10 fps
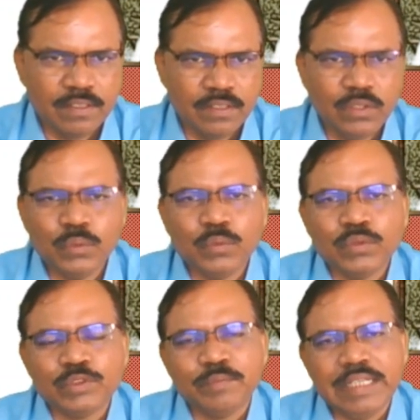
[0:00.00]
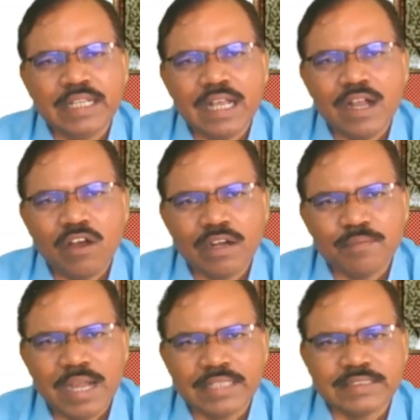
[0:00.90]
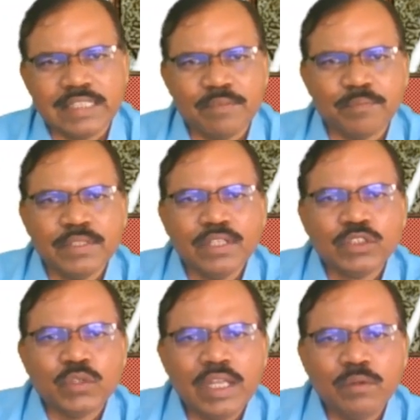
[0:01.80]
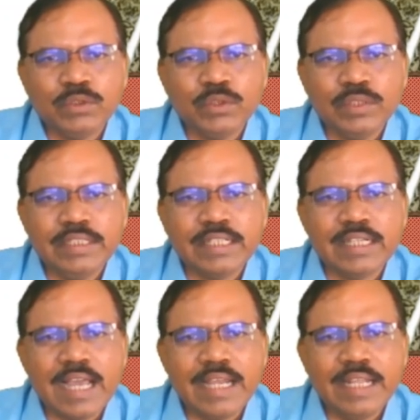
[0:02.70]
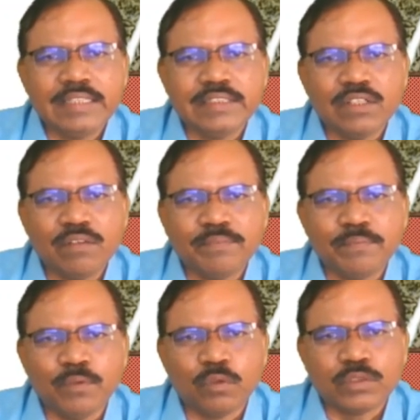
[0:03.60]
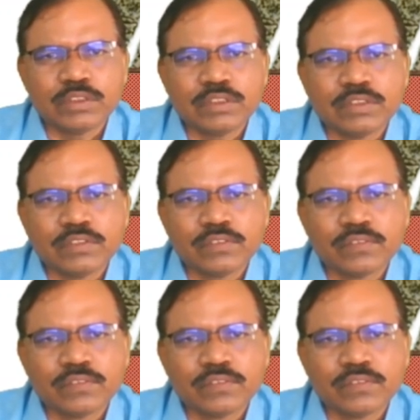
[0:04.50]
due to spring on mass M. So I have shown here direction of force.